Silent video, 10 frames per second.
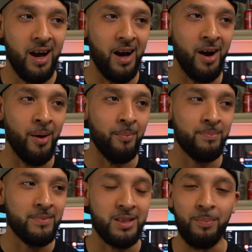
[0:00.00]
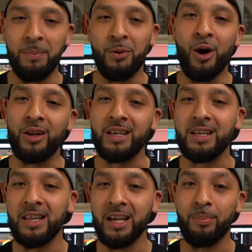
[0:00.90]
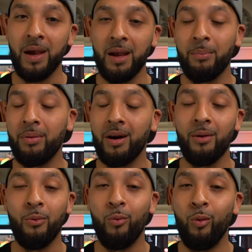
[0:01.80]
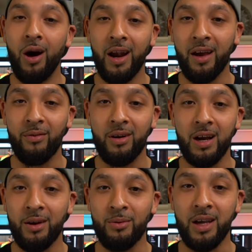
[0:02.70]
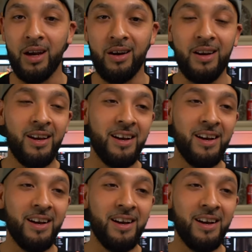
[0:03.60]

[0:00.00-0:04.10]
Um, some people call it clickbait, but whatever, I don't care.